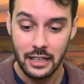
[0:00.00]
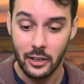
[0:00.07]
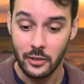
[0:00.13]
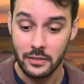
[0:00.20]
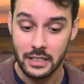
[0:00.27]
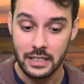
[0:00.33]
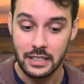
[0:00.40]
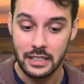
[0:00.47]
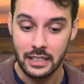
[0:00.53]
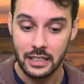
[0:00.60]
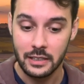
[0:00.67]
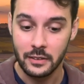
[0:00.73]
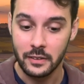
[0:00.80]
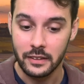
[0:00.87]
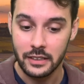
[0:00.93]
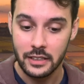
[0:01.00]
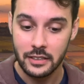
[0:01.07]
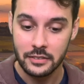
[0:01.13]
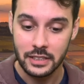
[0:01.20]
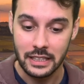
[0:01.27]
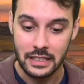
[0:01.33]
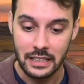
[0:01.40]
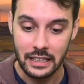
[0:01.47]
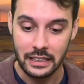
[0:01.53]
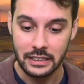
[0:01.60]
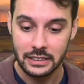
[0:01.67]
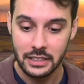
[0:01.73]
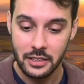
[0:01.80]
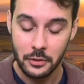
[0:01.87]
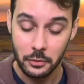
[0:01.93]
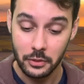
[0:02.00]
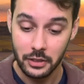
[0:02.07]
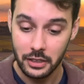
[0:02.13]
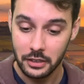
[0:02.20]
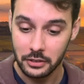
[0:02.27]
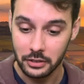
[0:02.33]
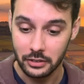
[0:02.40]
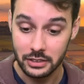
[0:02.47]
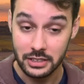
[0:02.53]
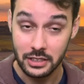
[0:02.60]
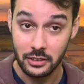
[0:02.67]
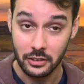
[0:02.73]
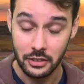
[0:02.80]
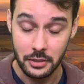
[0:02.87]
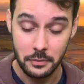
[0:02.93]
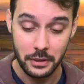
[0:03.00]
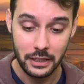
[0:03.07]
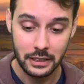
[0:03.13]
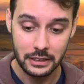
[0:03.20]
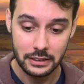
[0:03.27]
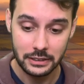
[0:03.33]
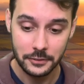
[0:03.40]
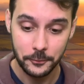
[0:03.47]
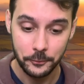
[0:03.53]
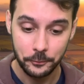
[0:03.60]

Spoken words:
on the dead leaves at the edge of the wood across the garden patch.